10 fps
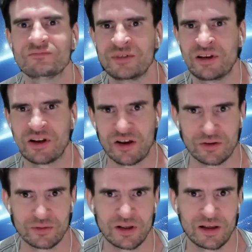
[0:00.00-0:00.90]
in
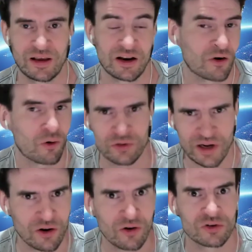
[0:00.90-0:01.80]

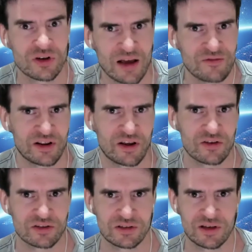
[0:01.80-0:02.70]
all Thai
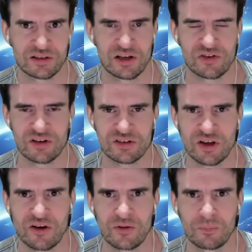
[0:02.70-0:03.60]
videos, etc. So